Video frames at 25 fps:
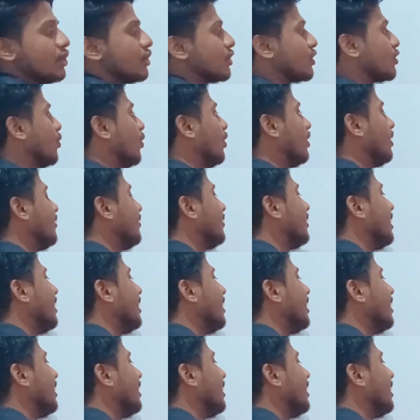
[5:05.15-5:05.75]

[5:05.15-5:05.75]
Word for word: So what is